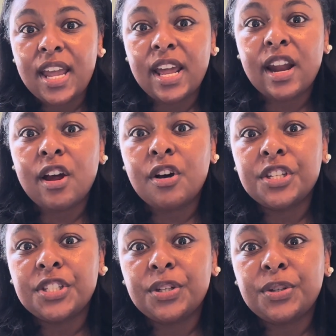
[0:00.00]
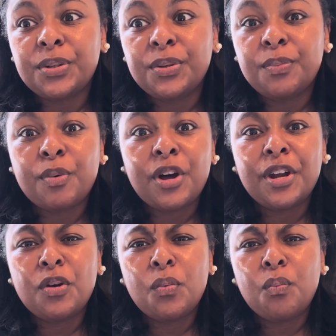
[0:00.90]
And I also bought
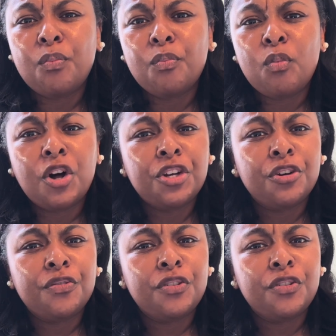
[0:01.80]
a water